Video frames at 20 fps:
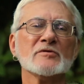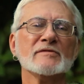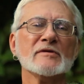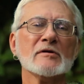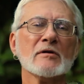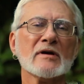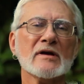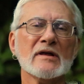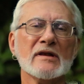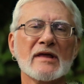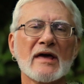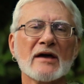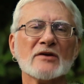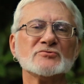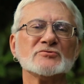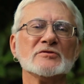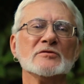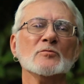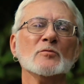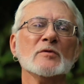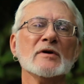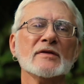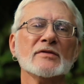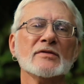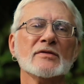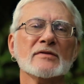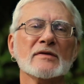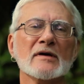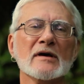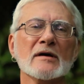their connection
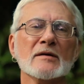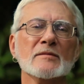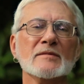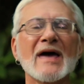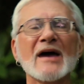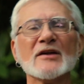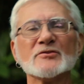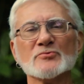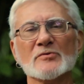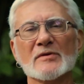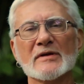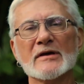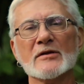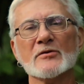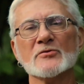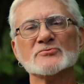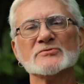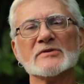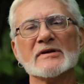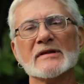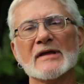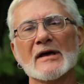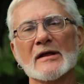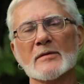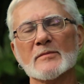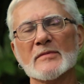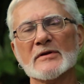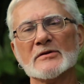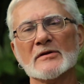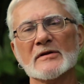with natural energy and
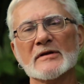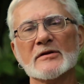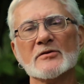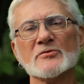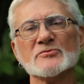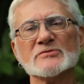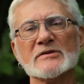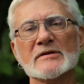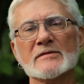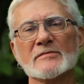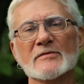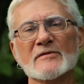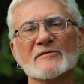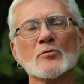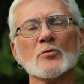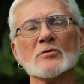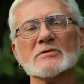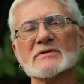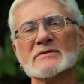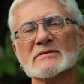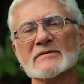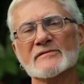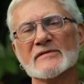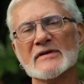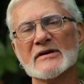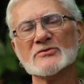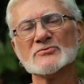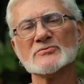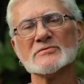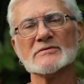elemental energy, the forces of
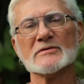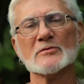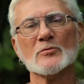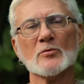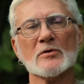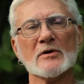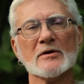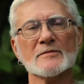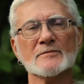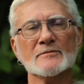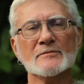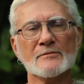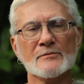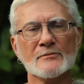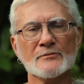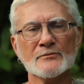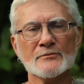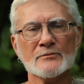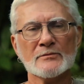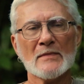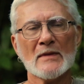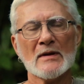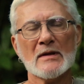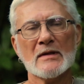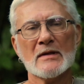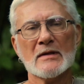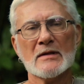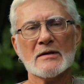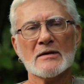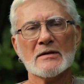nature, as it were.
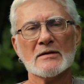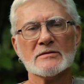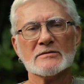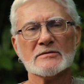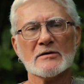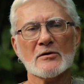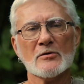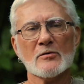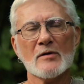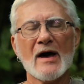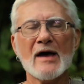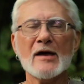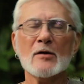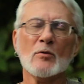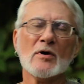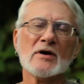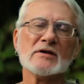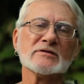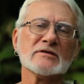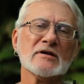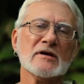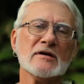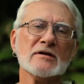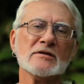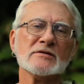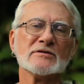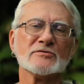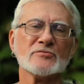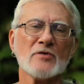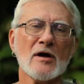So ayahuasca
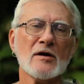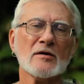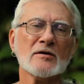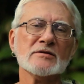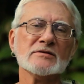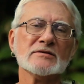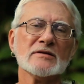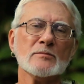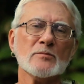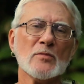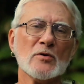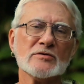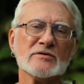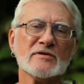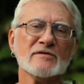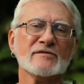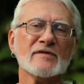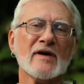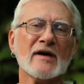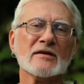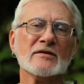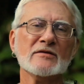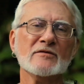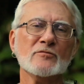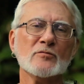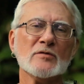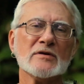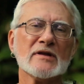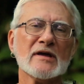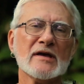is strongest and most
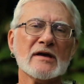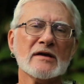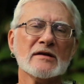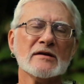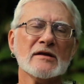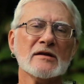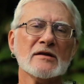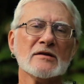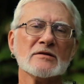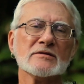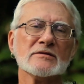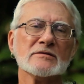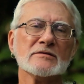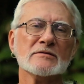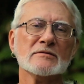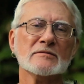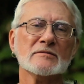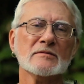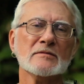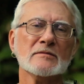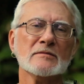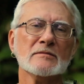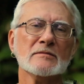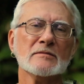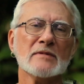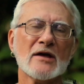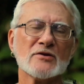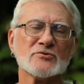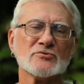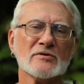effective when taken in its
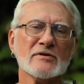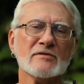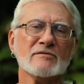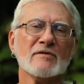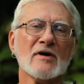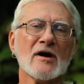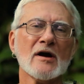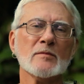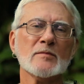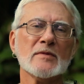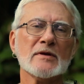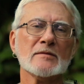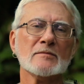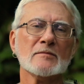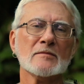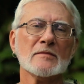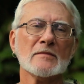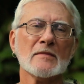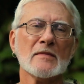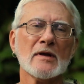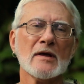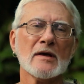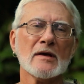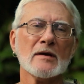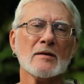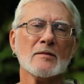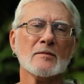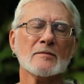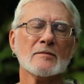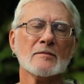natural environment,
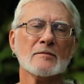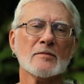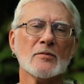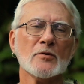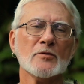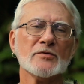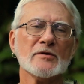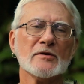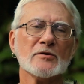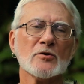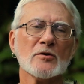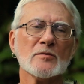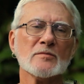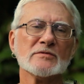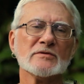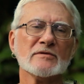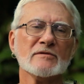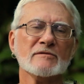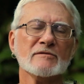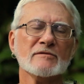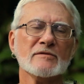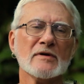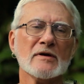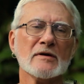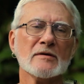both in terms of